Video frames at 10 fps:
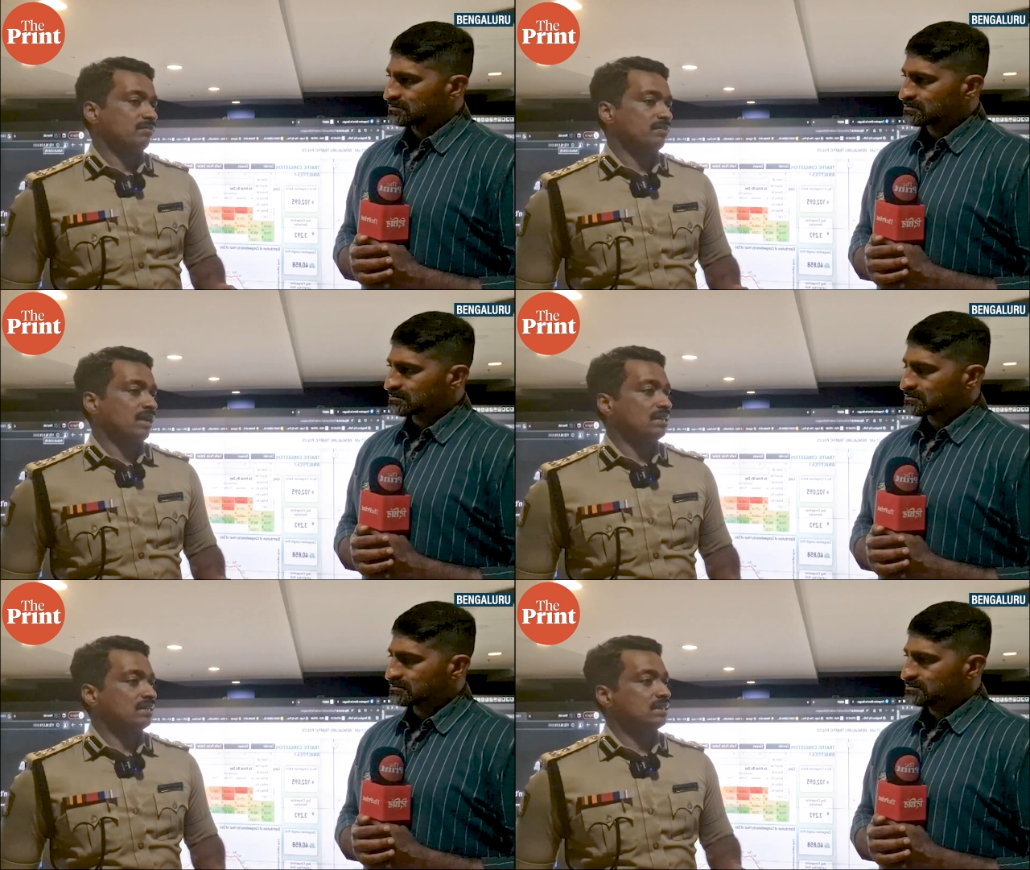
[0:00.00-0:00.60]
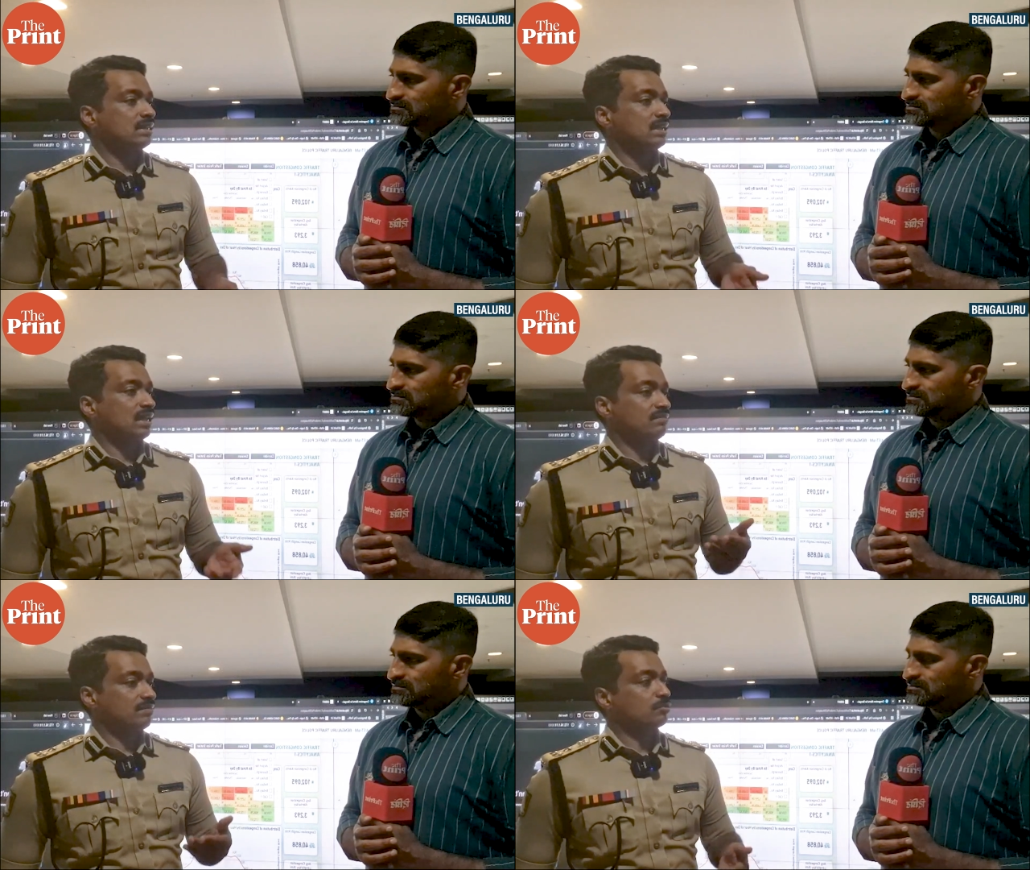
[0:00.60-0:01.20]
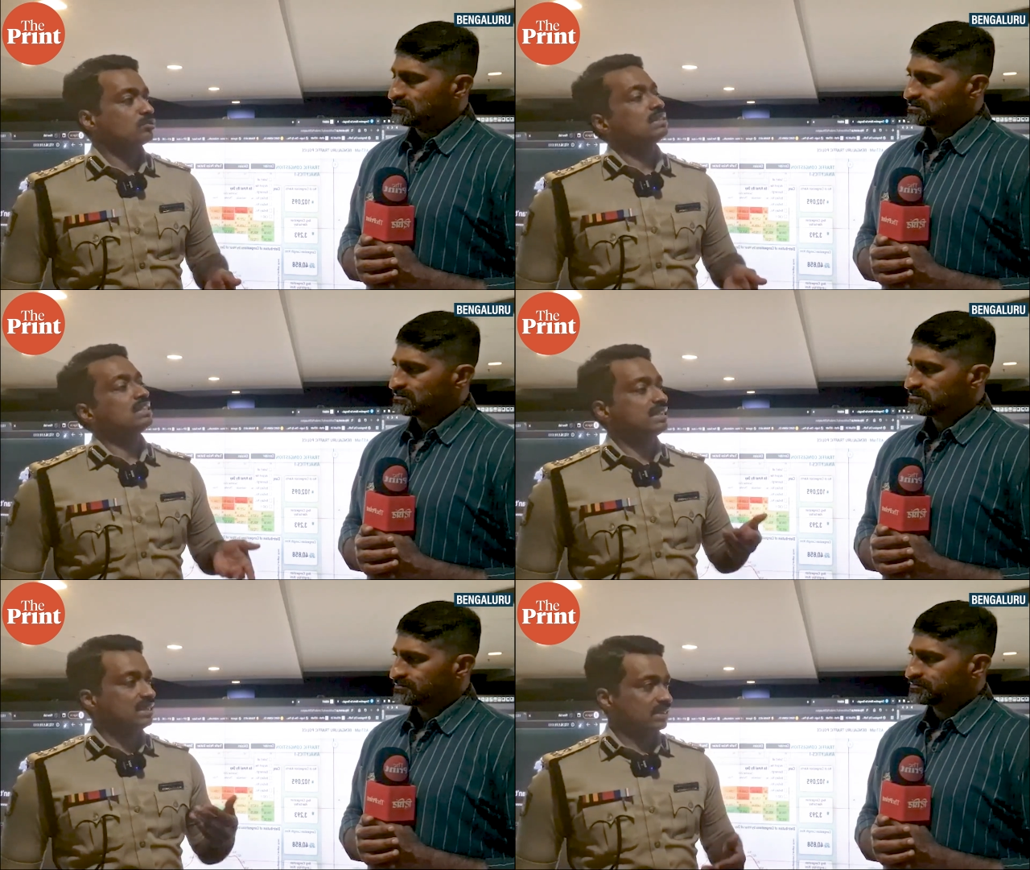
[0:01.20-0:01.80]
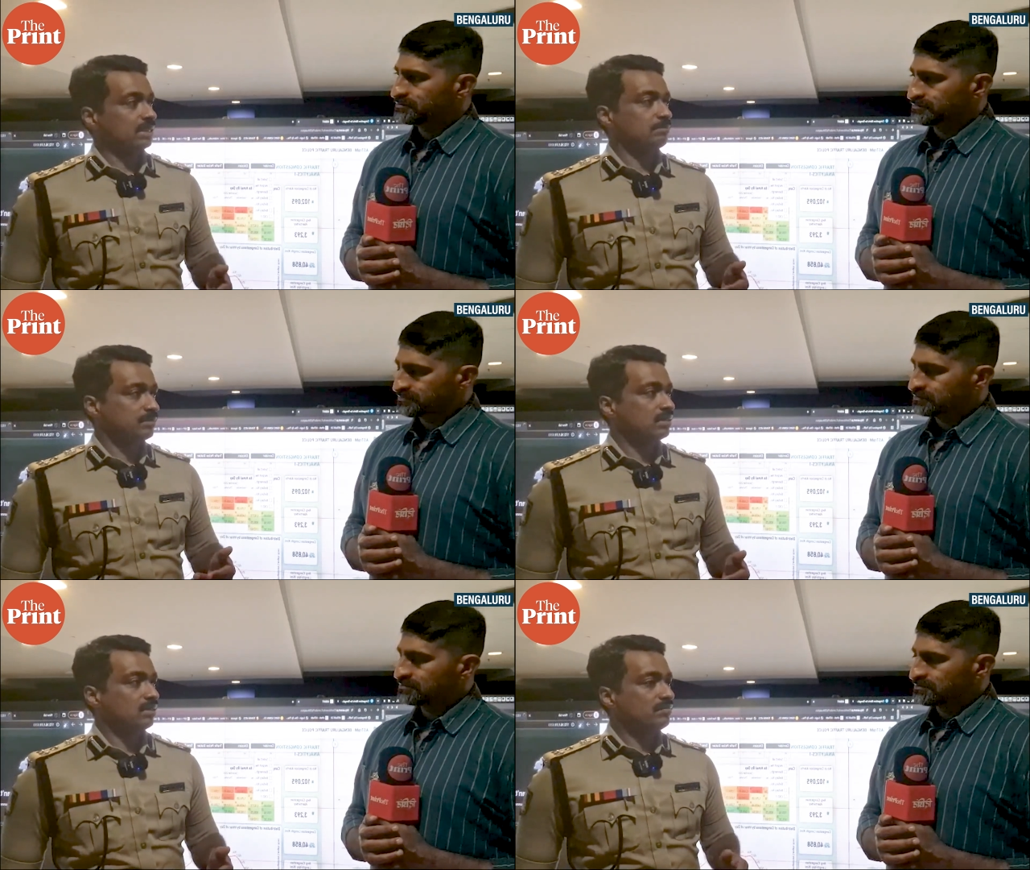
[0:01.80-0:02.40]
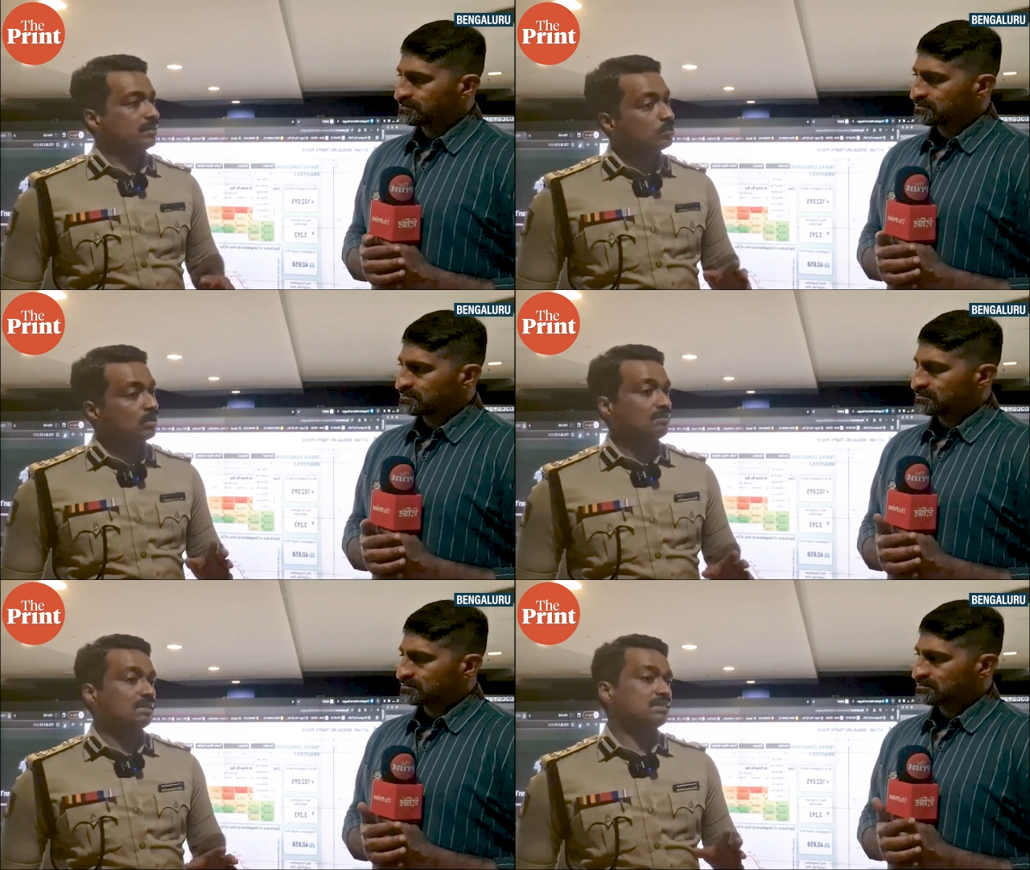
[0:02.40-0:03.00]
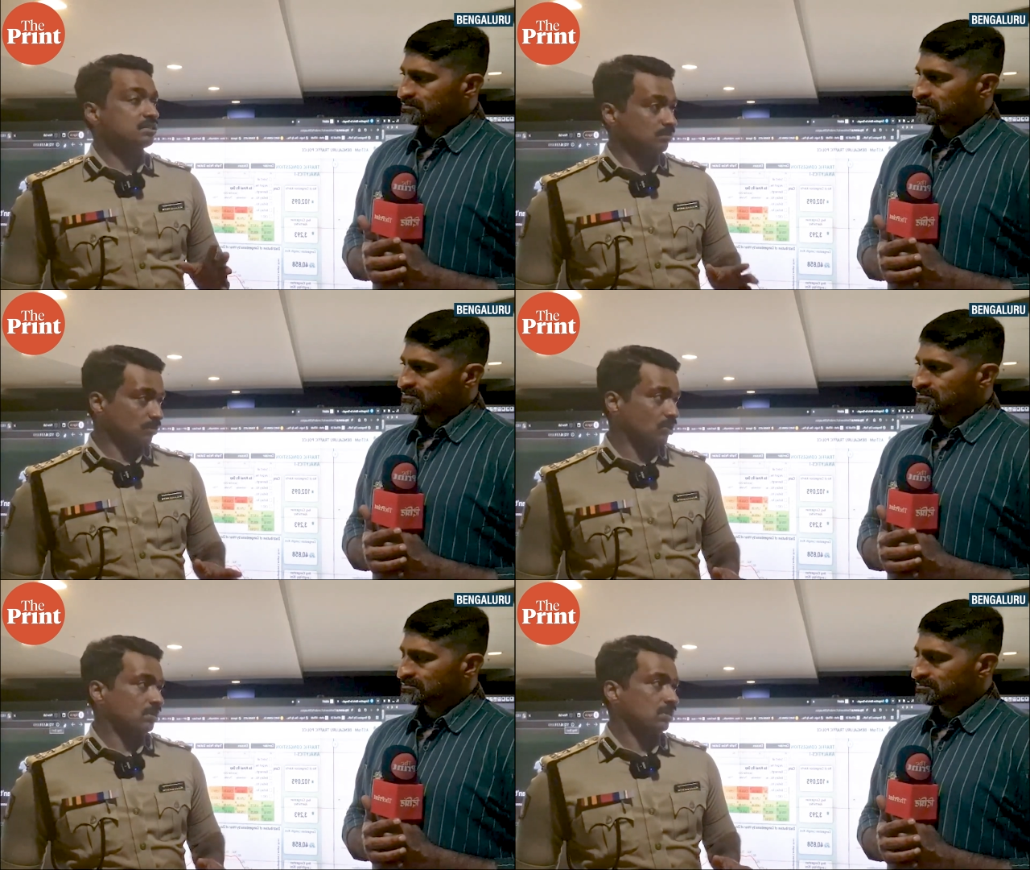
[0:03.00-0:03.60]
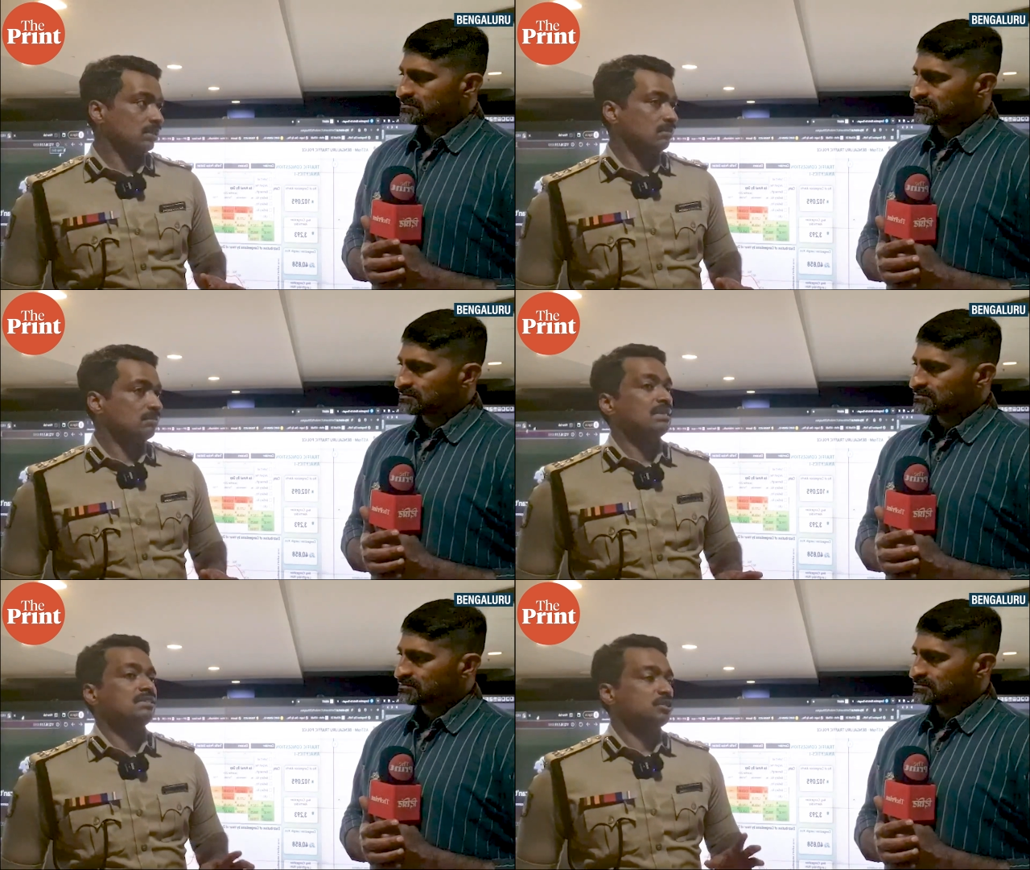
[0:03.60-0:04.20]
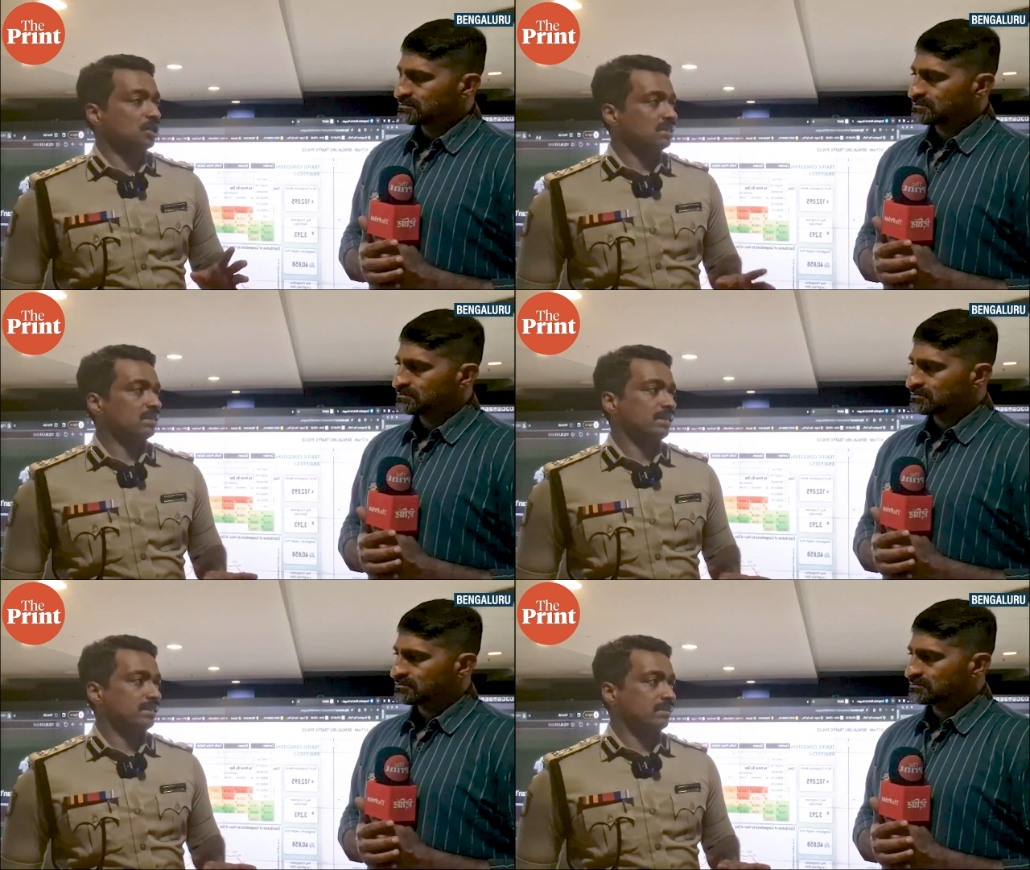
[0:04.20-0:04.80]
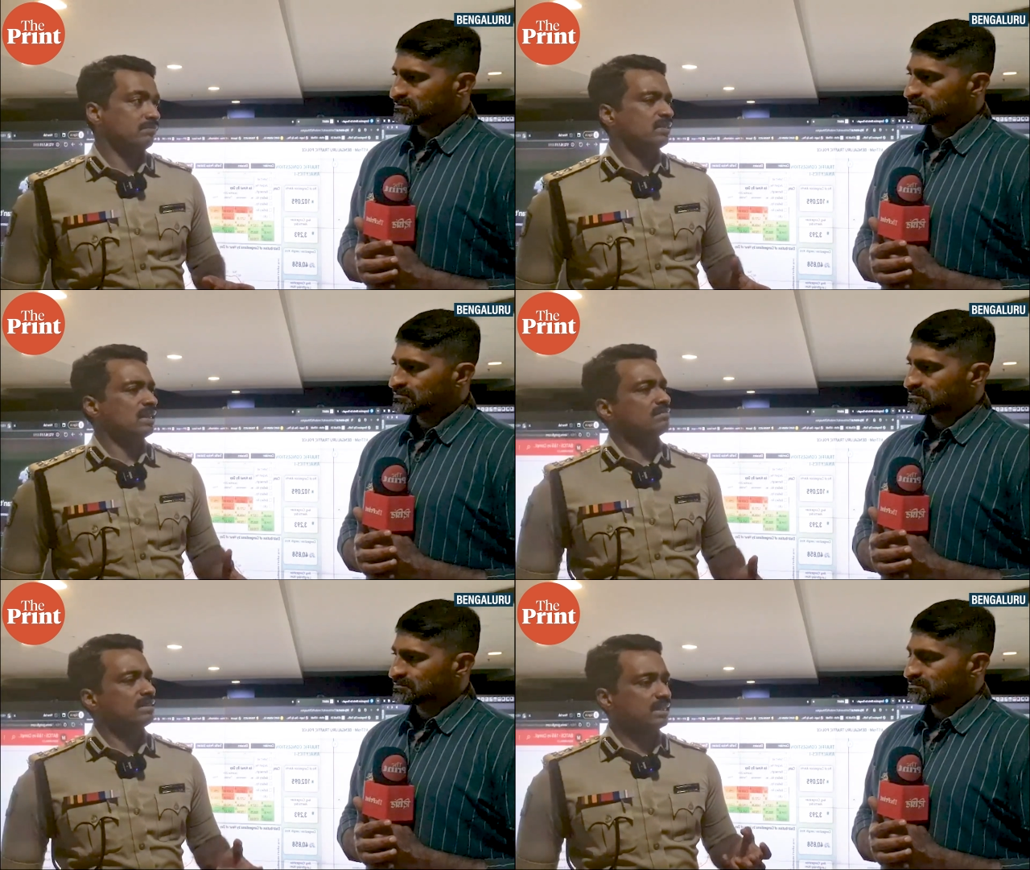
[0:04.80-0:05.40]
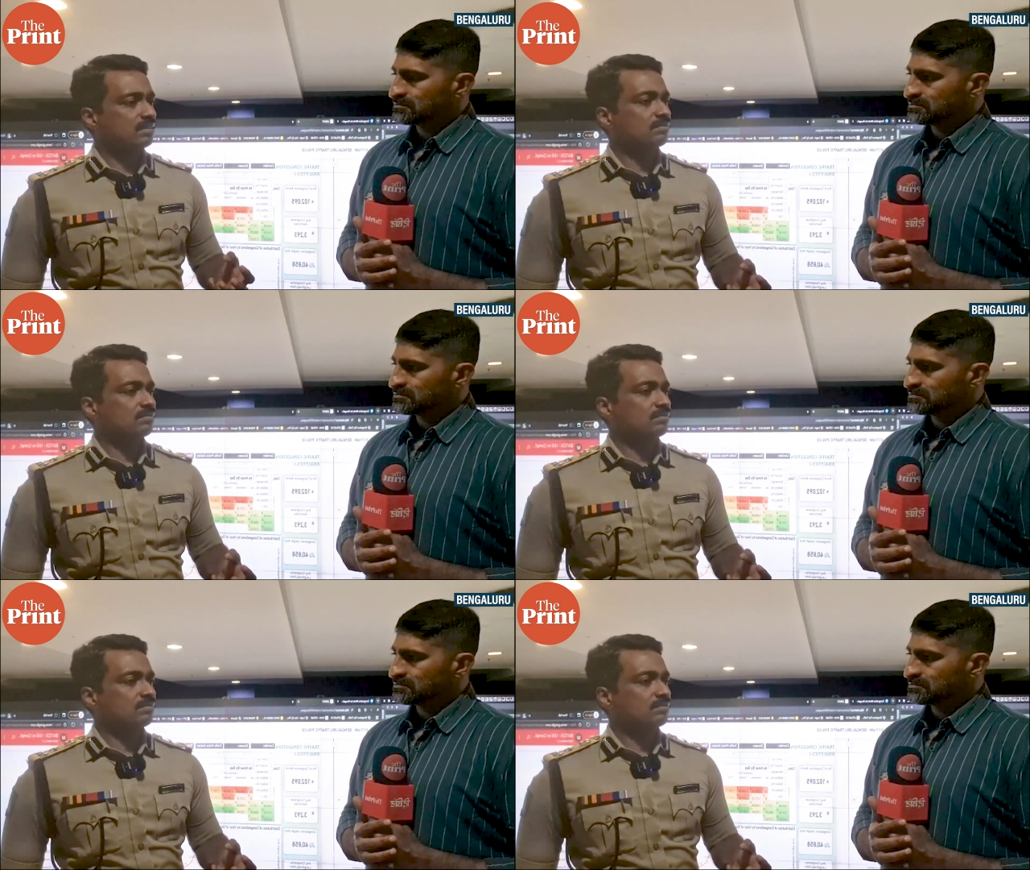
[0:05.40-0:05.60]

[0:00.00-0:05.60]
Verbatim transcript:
Speaker 1: we understand traffic flows in real time. We do have a digital model, but it's not in real time. We have data